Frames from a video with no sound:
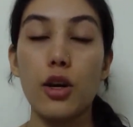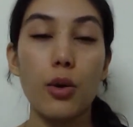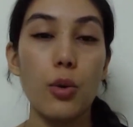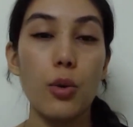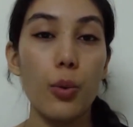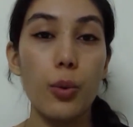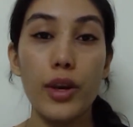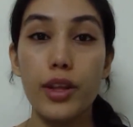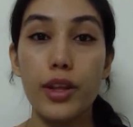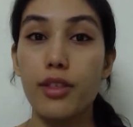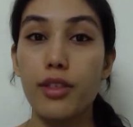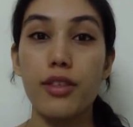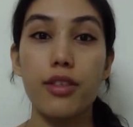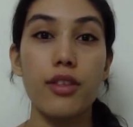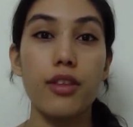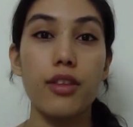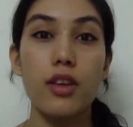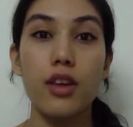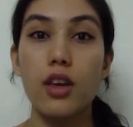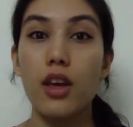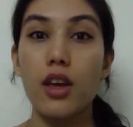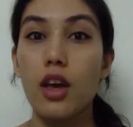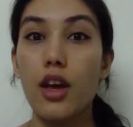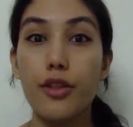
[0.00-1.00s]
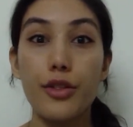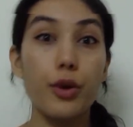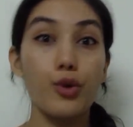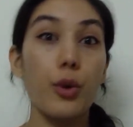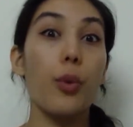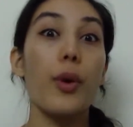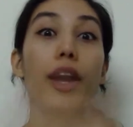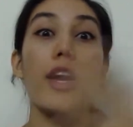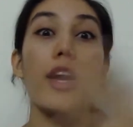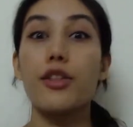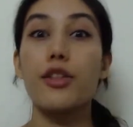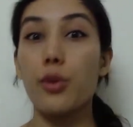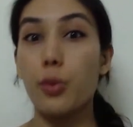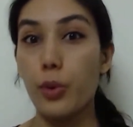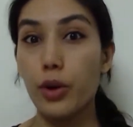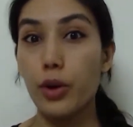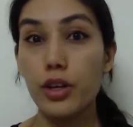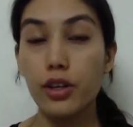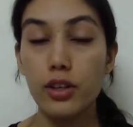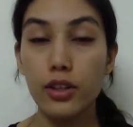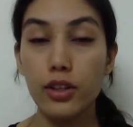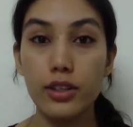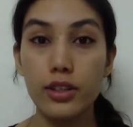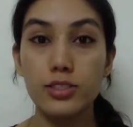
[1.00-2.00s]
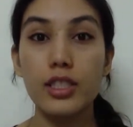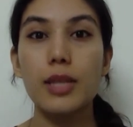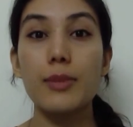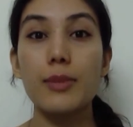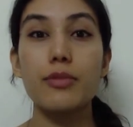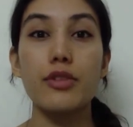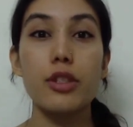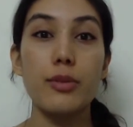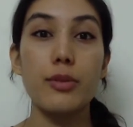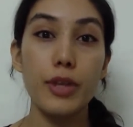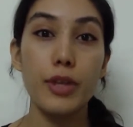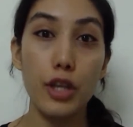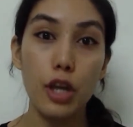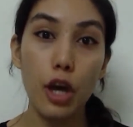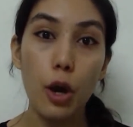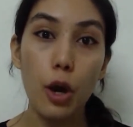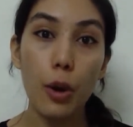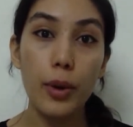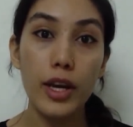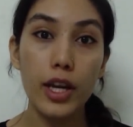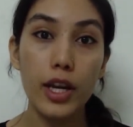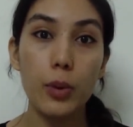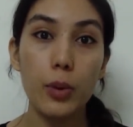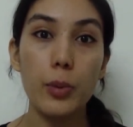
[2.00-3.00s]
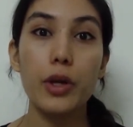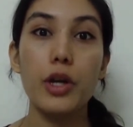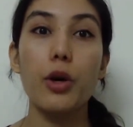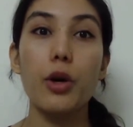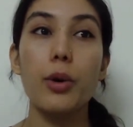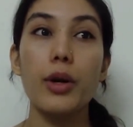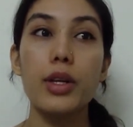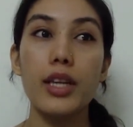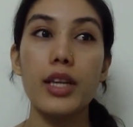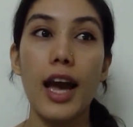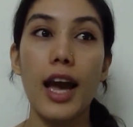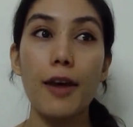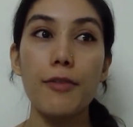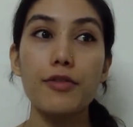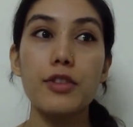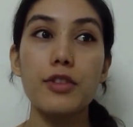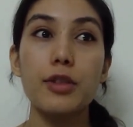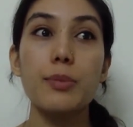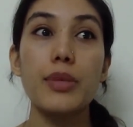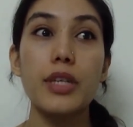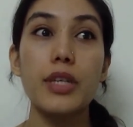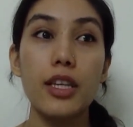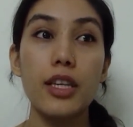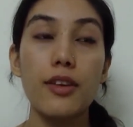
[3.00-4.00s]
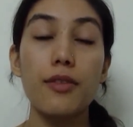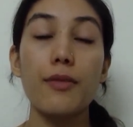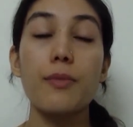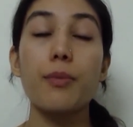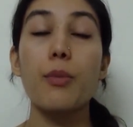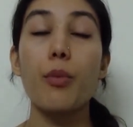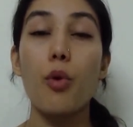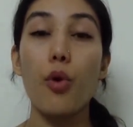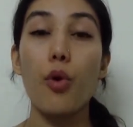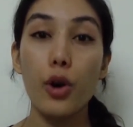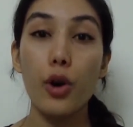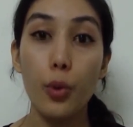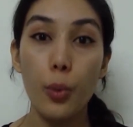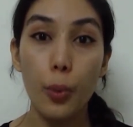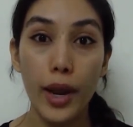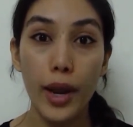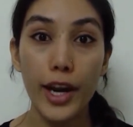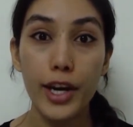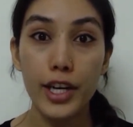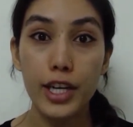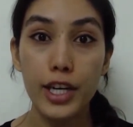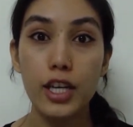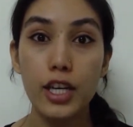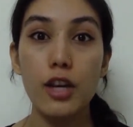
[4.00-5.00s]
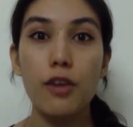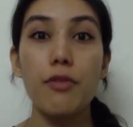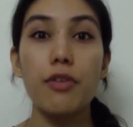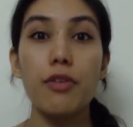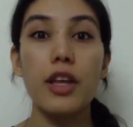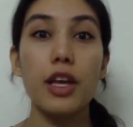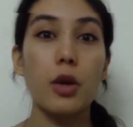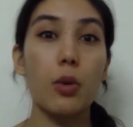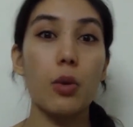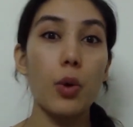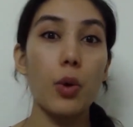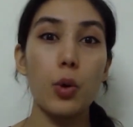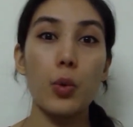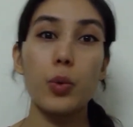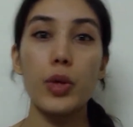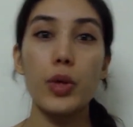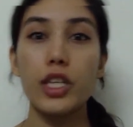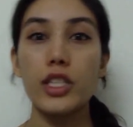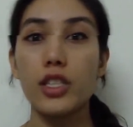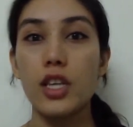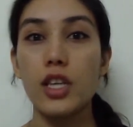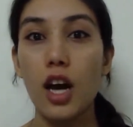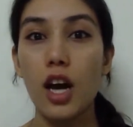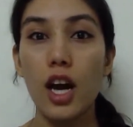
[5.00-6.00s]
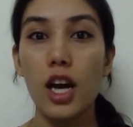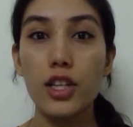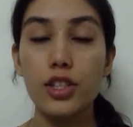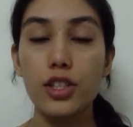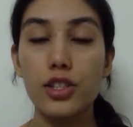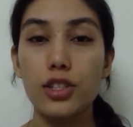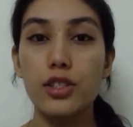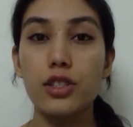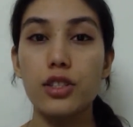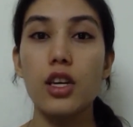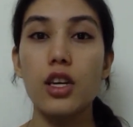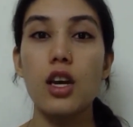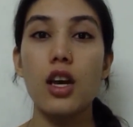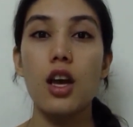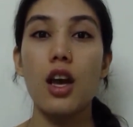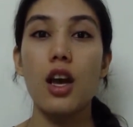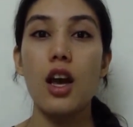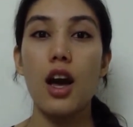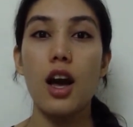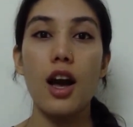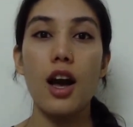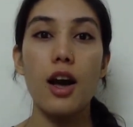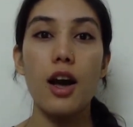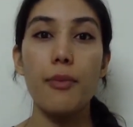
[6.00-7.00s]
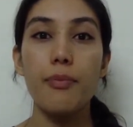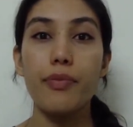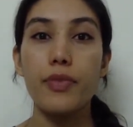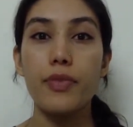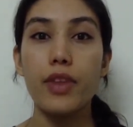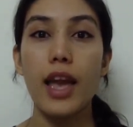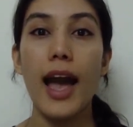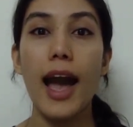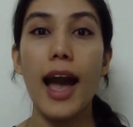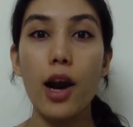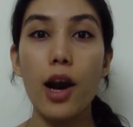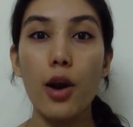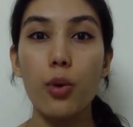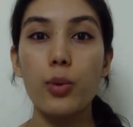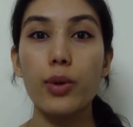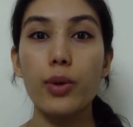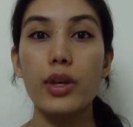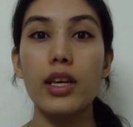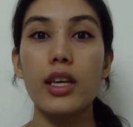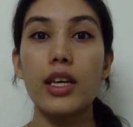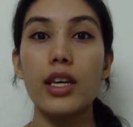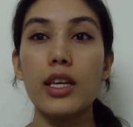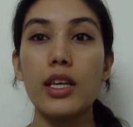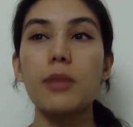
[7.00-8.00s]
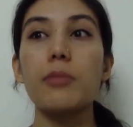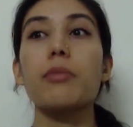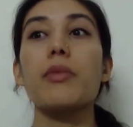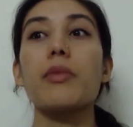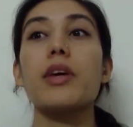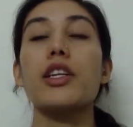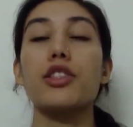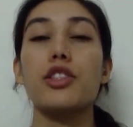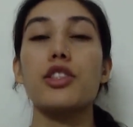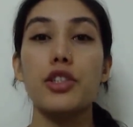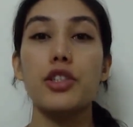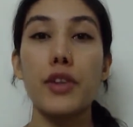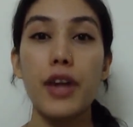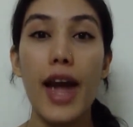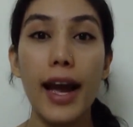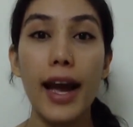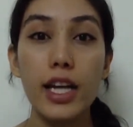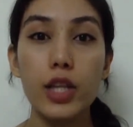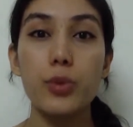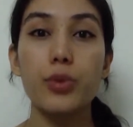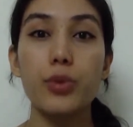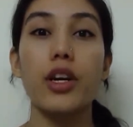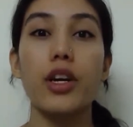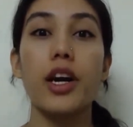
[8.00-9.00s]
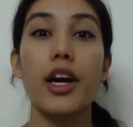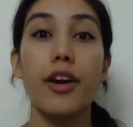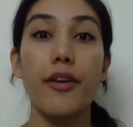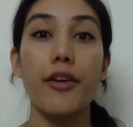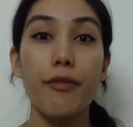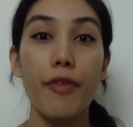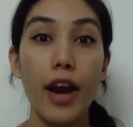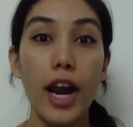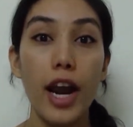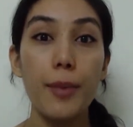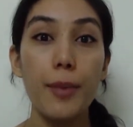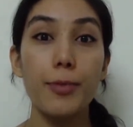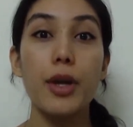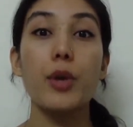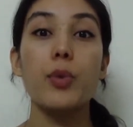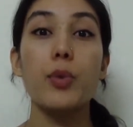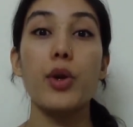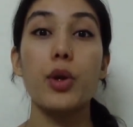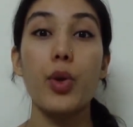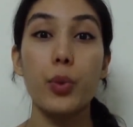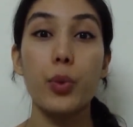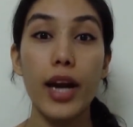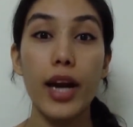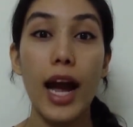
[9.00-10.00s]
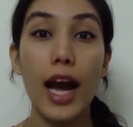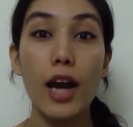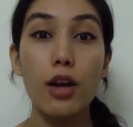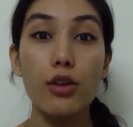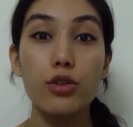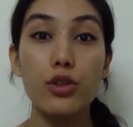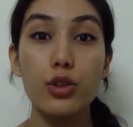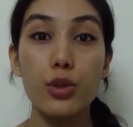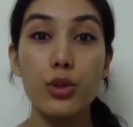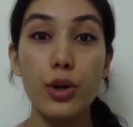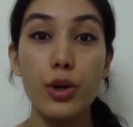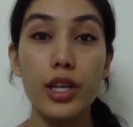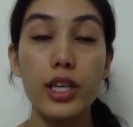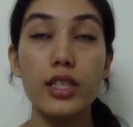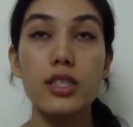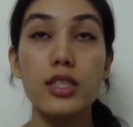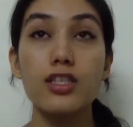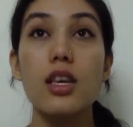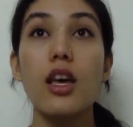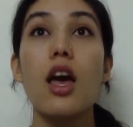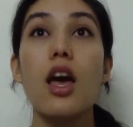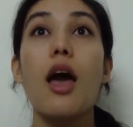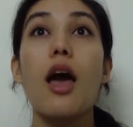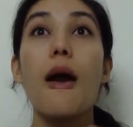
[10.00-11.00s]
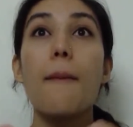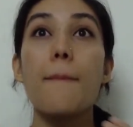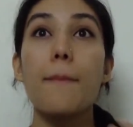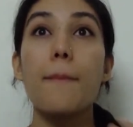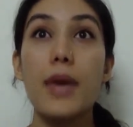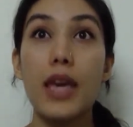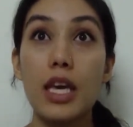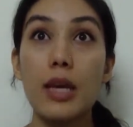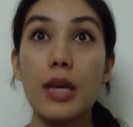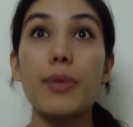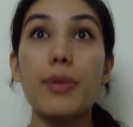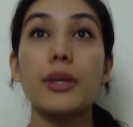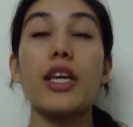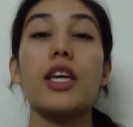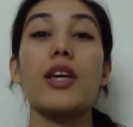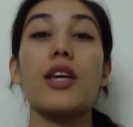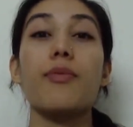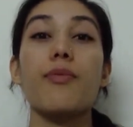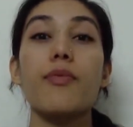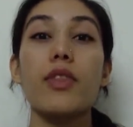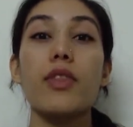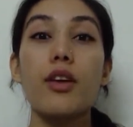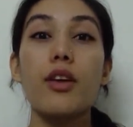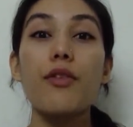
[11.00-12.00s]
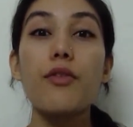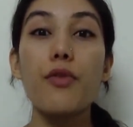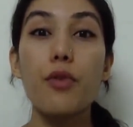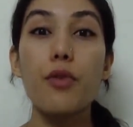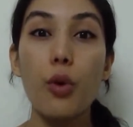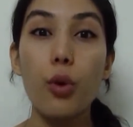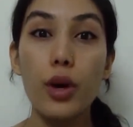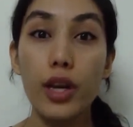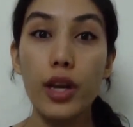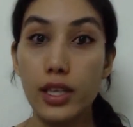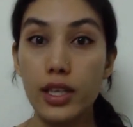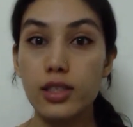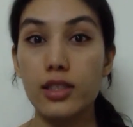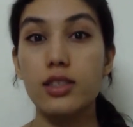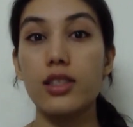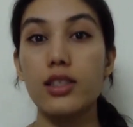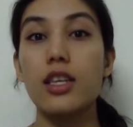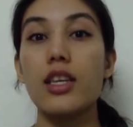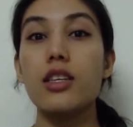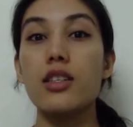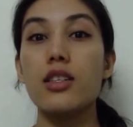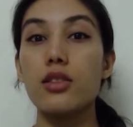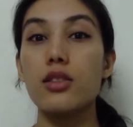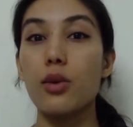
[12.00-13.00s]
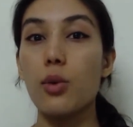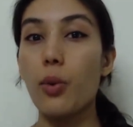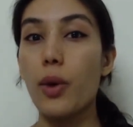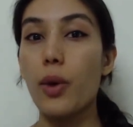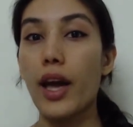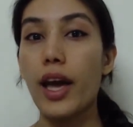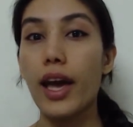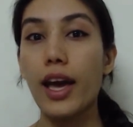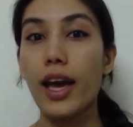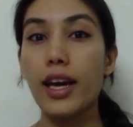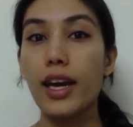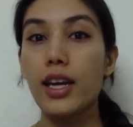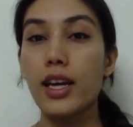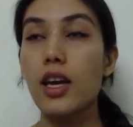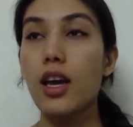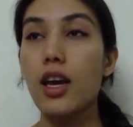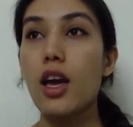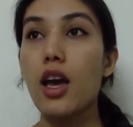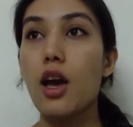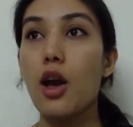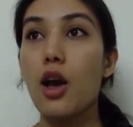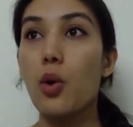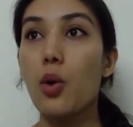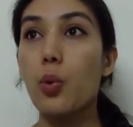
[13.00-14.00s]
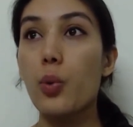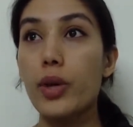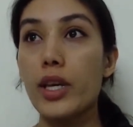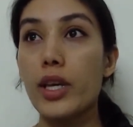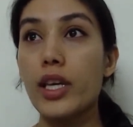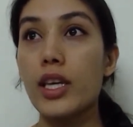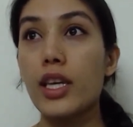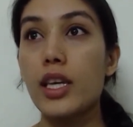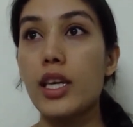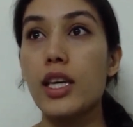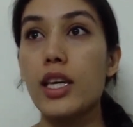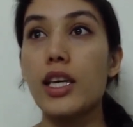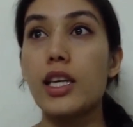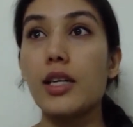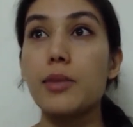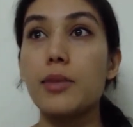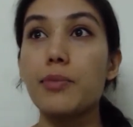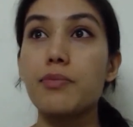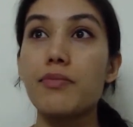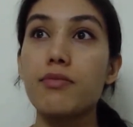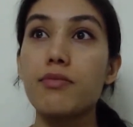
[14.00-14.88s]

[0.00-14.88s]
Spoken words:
with the way the world seems to be going, we're going to have to be more wary of what we touch, how we interact with our environment when we're outdoors. Maybe voice is the way we,